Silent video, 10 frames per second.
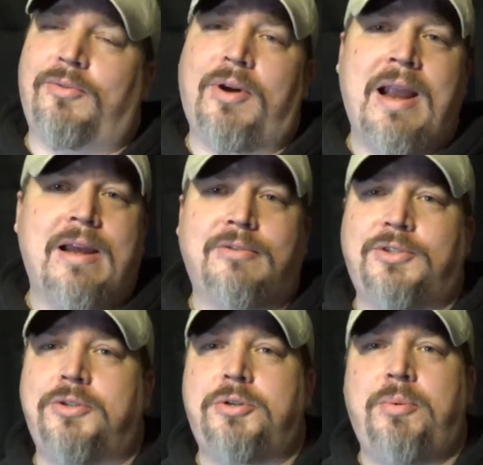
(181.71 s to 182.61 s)

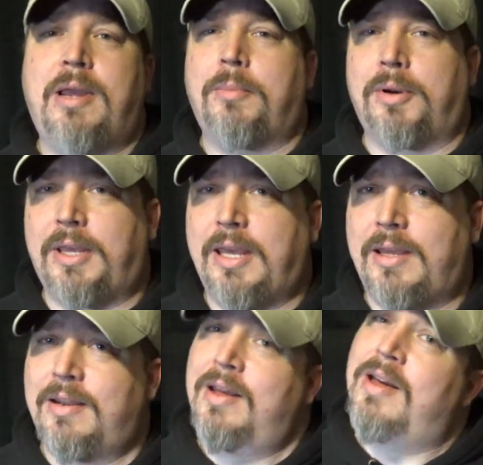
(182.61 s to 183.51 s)
rounds, you should be able to
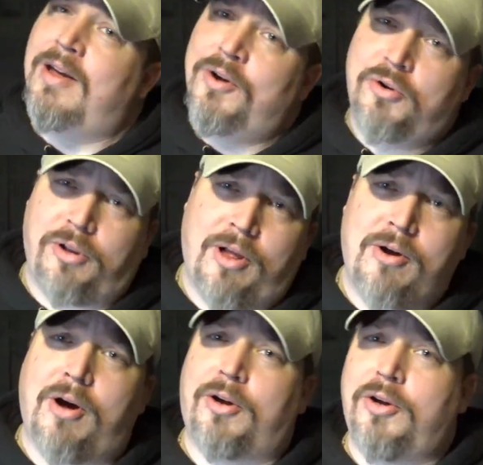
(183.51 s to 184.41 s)
get
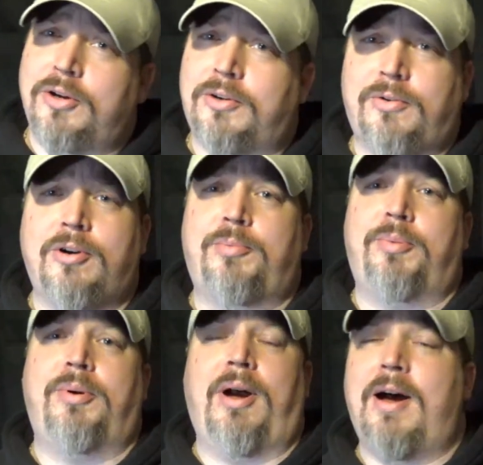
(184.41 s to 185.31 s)
a good group
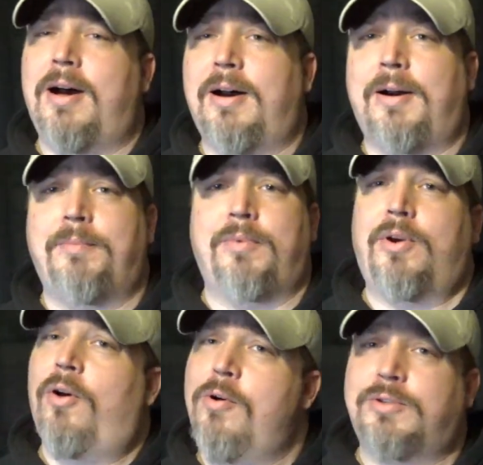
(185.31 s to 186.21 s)
um,
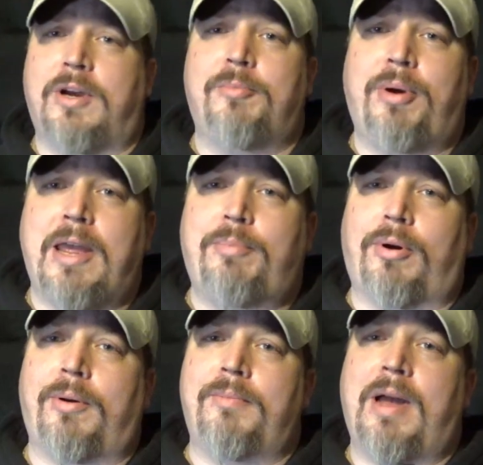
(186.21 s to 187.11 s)
close on
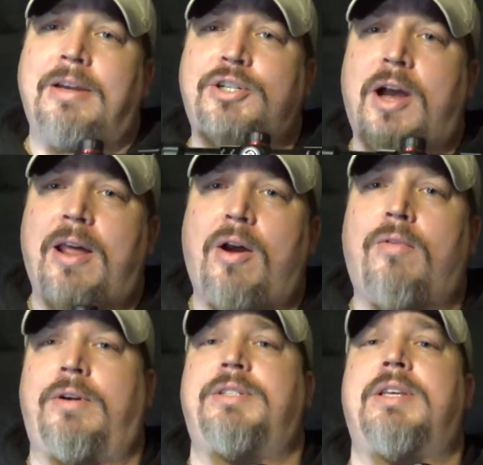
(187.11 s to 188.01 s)
paper. I shot
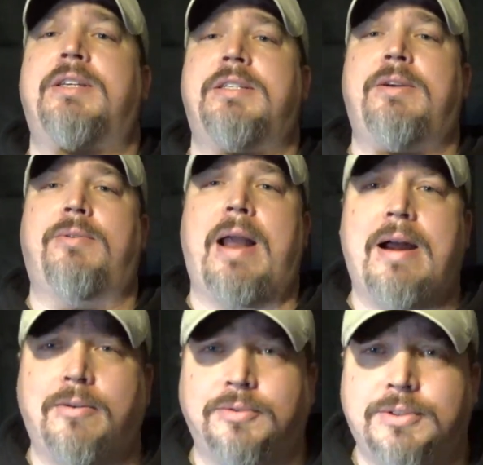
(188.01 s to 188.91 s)
over 60
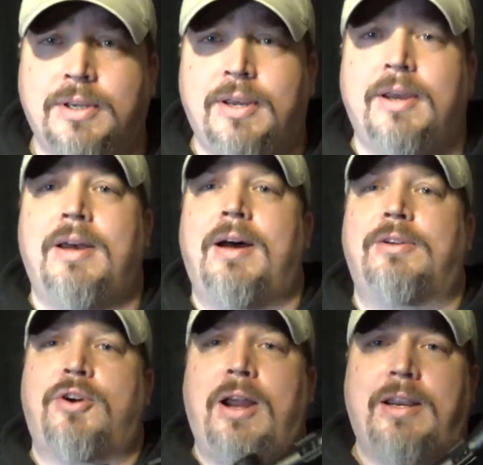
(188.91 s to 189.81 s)
rounds
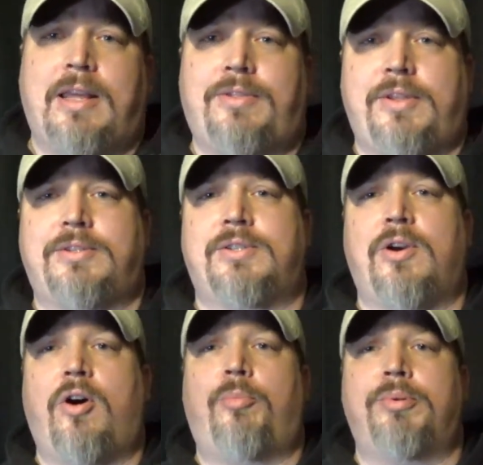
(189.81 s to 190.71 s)
trying to get this
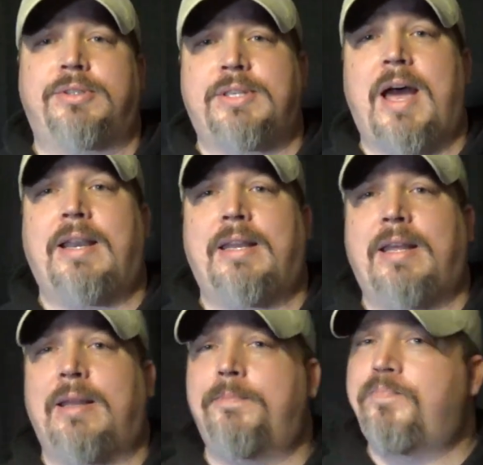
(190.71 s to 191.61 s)
scope sighted
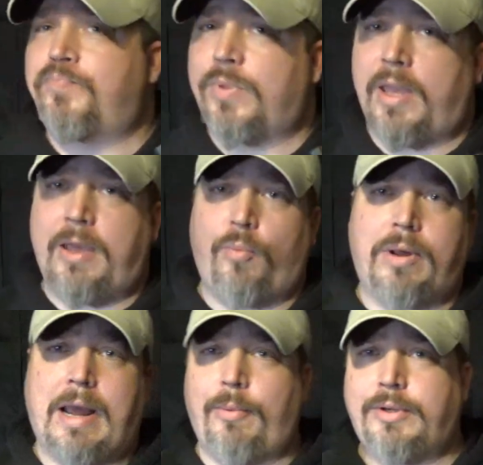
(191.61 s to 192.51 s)
in. And
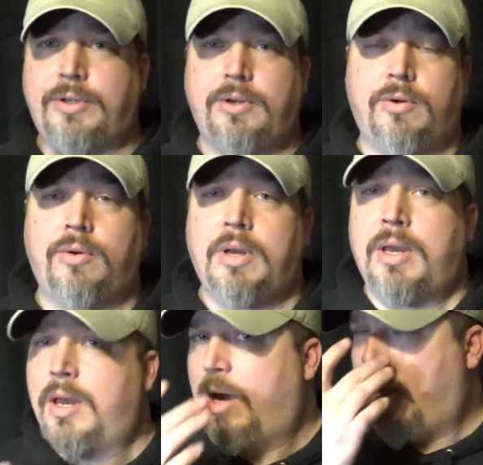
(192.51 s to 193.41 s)
what I would do
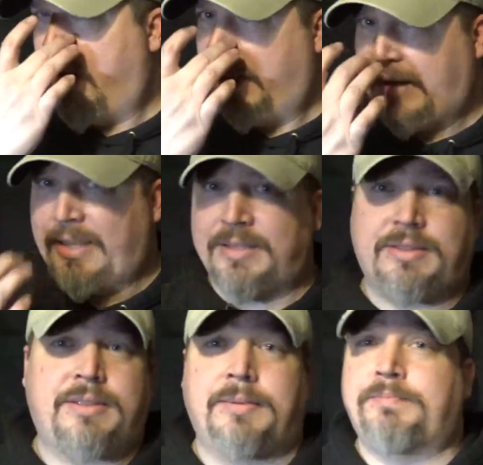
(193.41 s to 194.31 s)
uh,
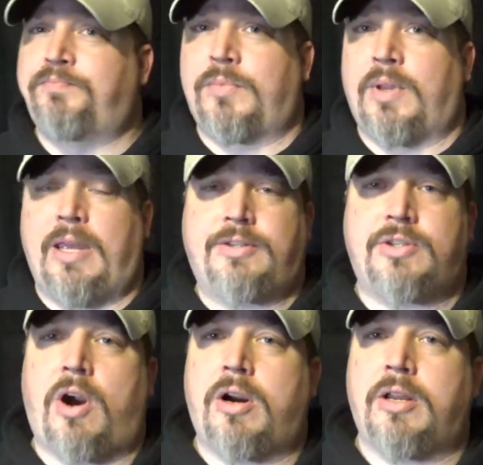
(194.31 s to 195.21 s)
is it
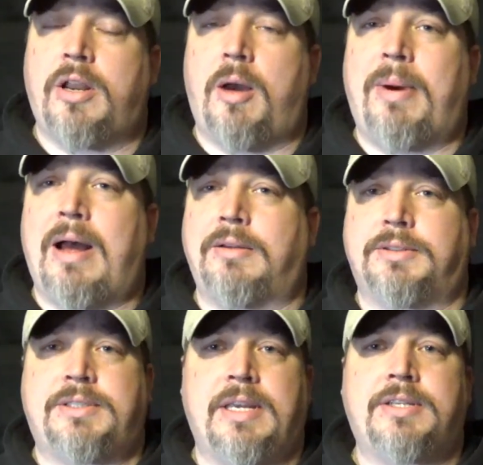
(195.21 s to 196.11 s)
started about
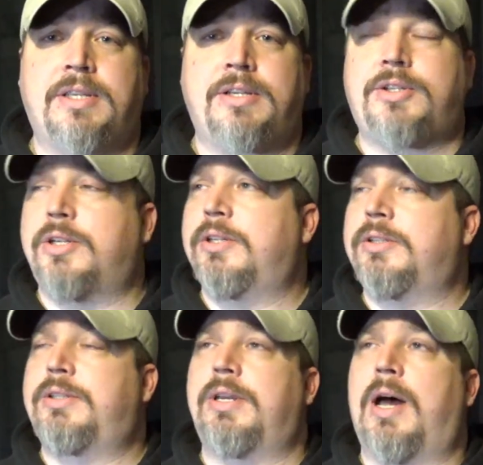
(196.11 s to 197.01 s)
six
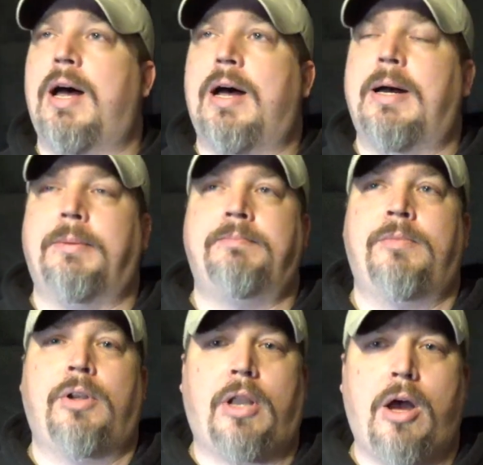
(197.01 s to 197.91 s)
inches uh,
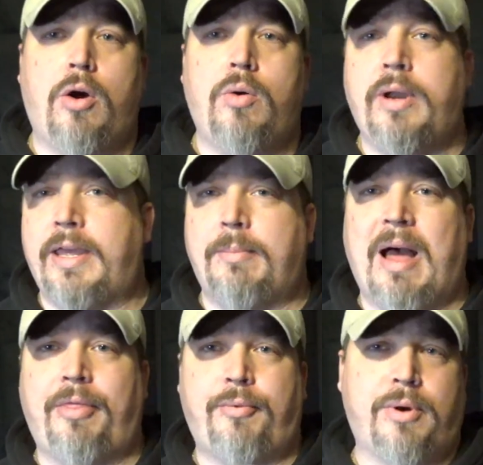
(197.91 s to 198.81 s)
low and
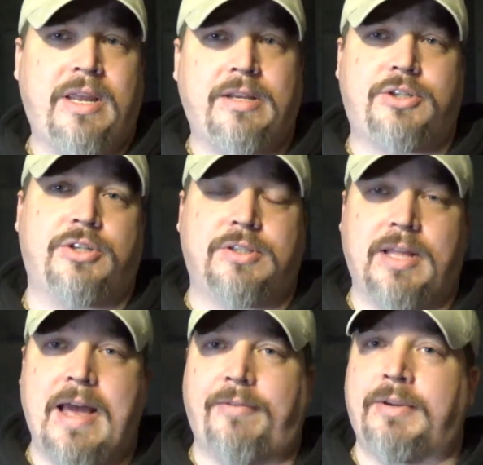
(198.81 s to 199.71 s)
about three inches
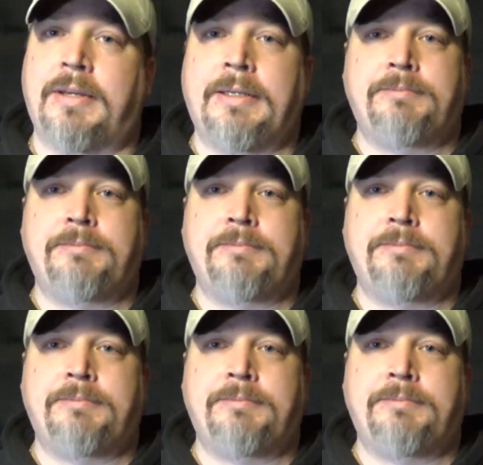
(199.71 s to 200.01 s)
left.